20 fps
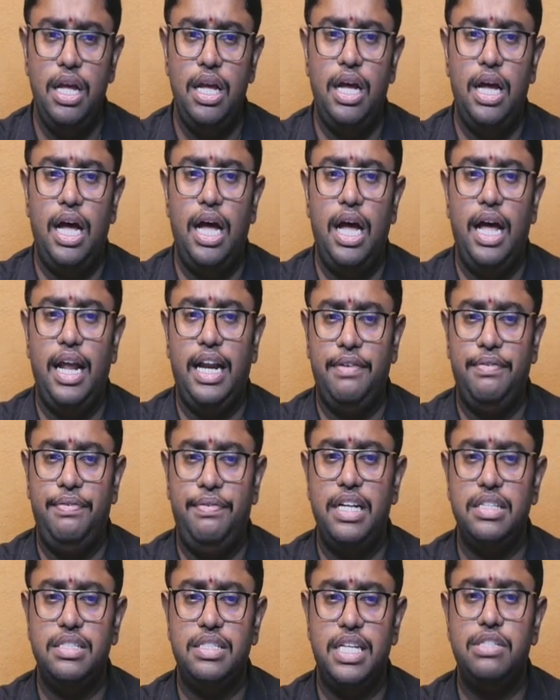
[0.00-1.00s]

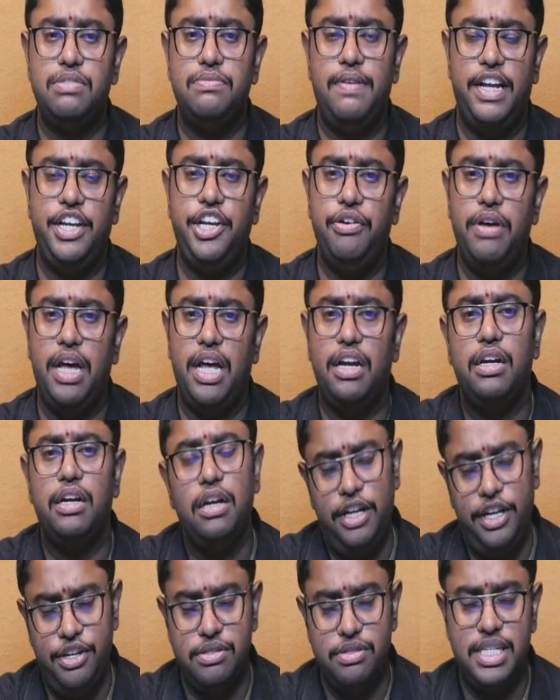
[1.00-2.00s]
references when you are
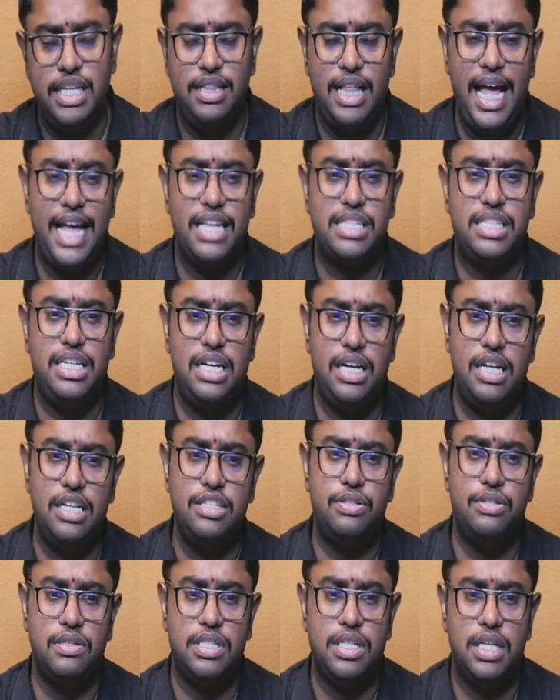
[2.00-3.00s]
using the external
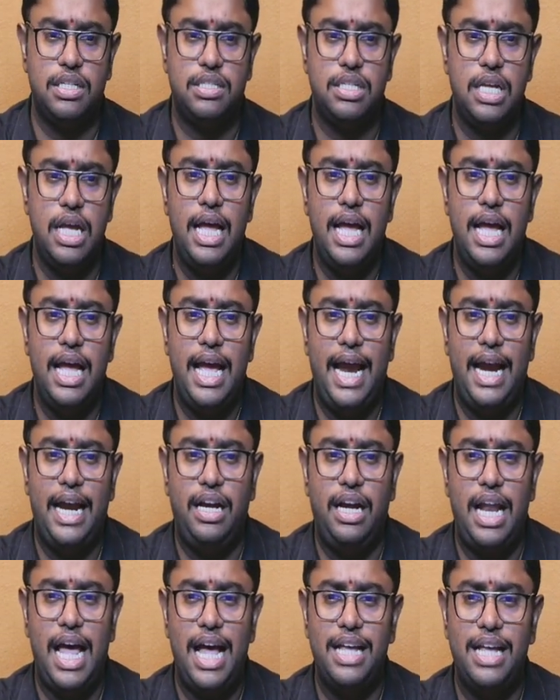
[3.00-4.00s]
sources.
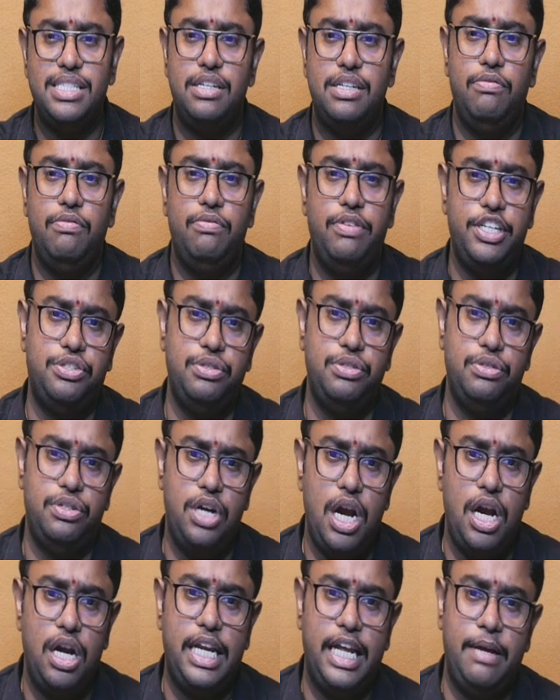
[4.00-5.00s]
And last, we should
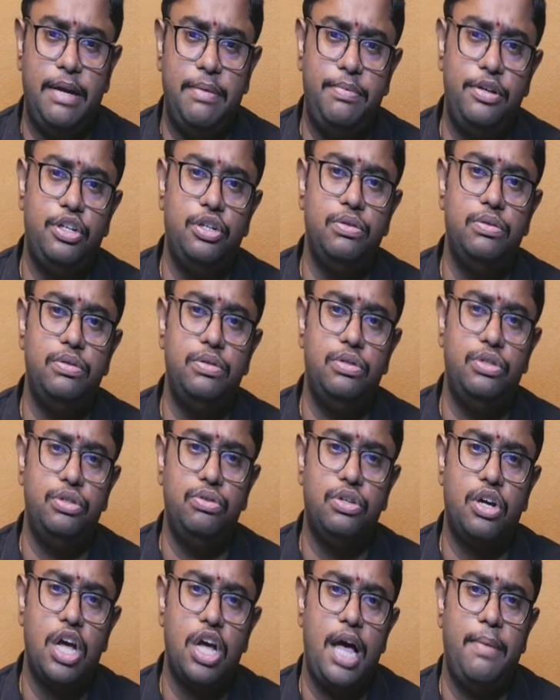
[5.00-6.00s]
not able to
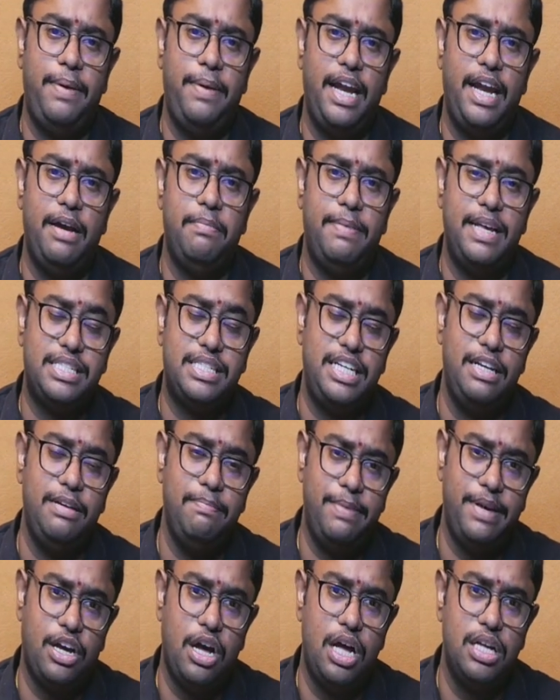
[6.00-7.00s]
do copy and pasting
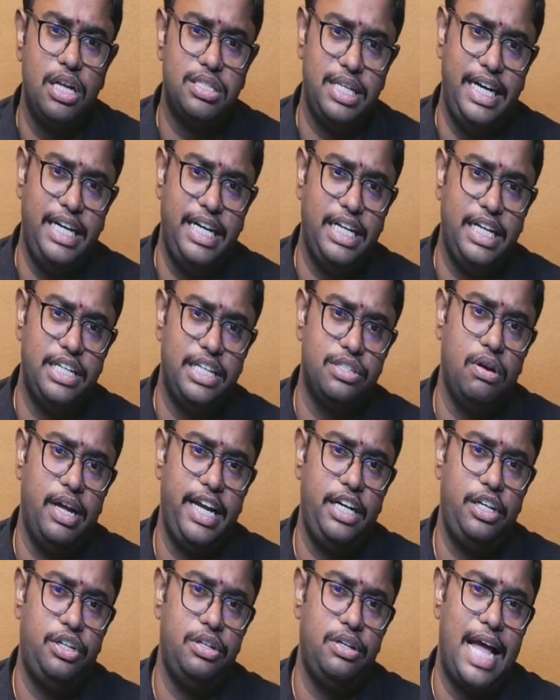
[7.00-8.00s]
because it is
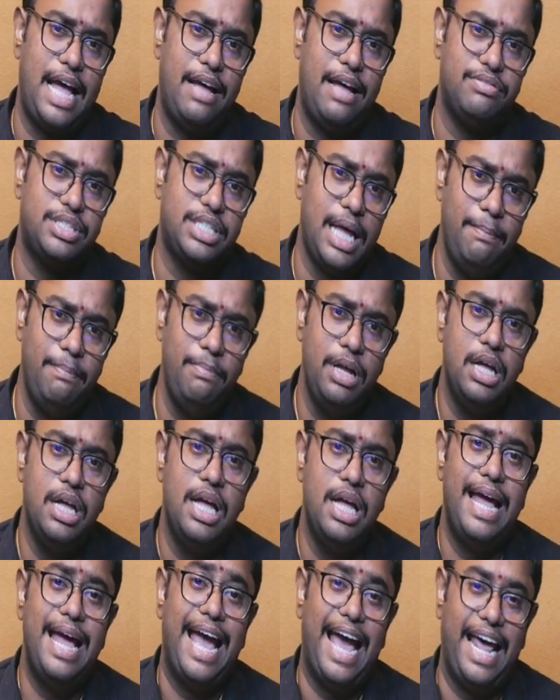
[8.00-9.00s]
going to have some
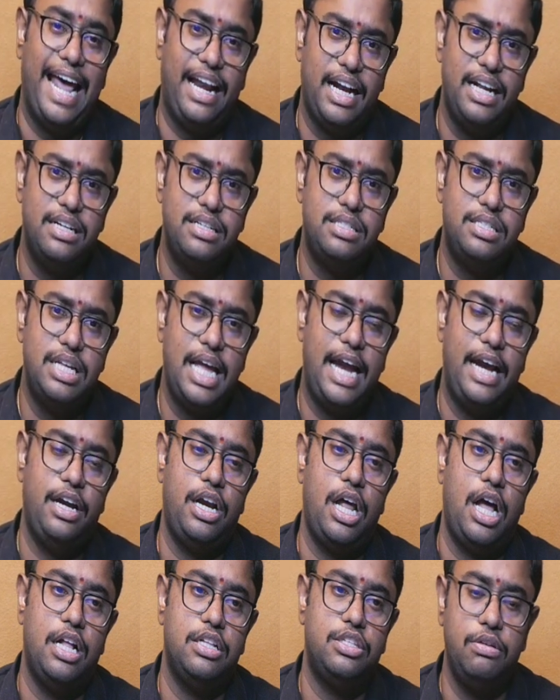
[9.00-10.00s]
errors, and
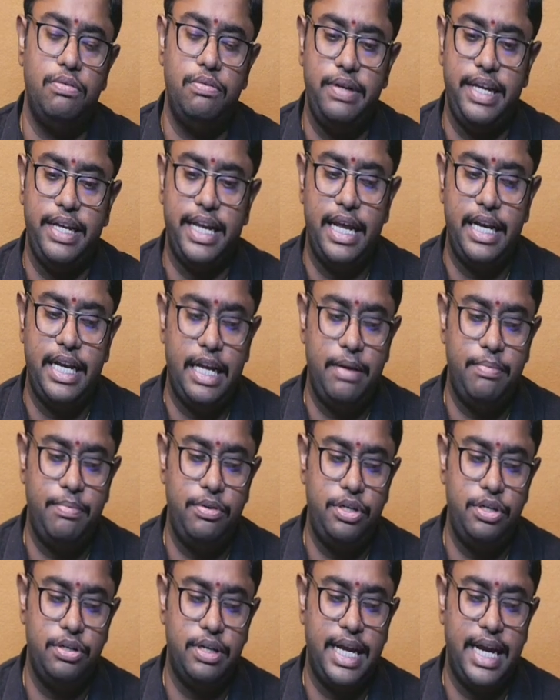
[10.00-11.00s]
also we can
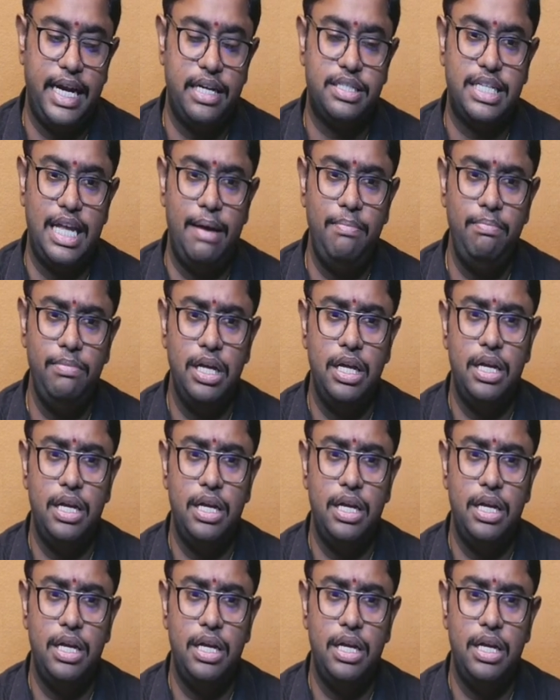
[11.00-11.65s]
able to get some